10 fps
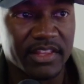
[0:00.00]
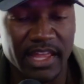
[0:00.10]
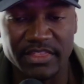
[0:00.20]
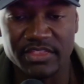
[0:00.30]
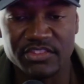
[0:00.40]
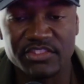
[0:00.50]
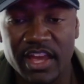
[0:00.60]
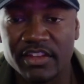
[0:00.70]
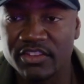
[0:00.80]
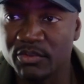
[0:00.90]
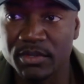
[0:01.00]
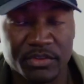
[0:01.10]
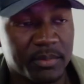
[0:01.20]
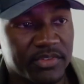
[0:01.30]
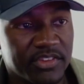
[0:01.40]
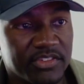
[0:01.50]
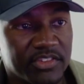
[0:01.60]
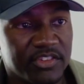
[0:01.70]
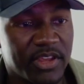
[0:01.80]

Like, this child needs to be repositioned.